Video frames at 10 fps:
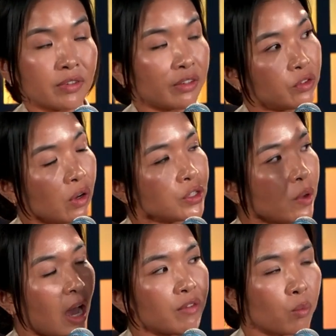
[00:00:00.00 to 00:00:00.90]
If you also
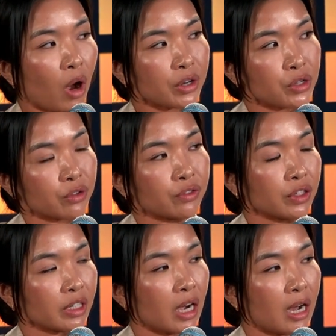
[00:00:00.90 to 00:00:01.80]
haven't walked
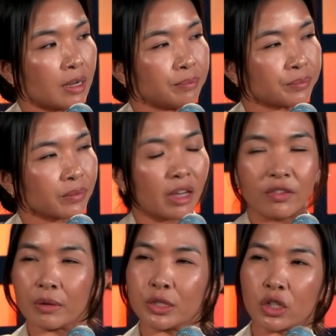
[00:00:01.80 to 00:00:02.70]
over, I
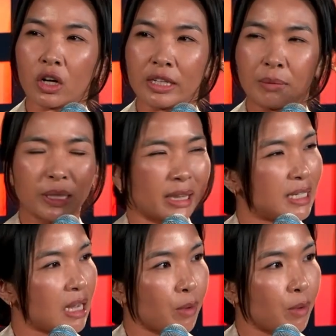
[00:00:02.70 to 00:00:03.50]
forget what you're calling it, but like the demo